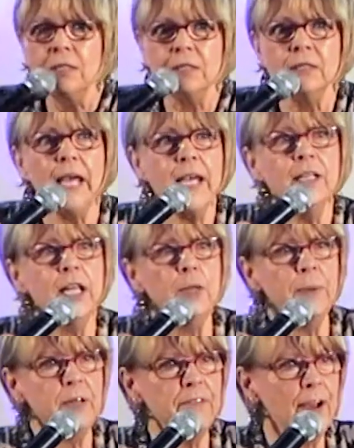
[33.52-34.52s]
lay a little
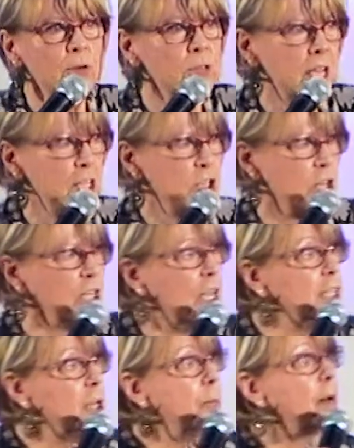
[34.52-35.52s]
bit of foundation, a
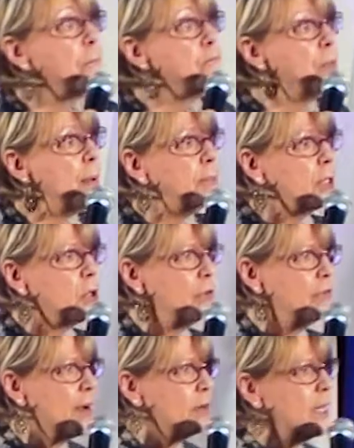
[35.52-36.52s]
little bit of biblical
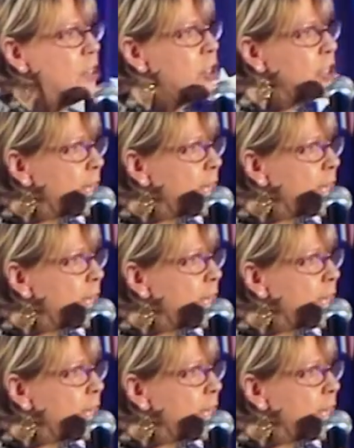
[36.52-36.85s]
foundation.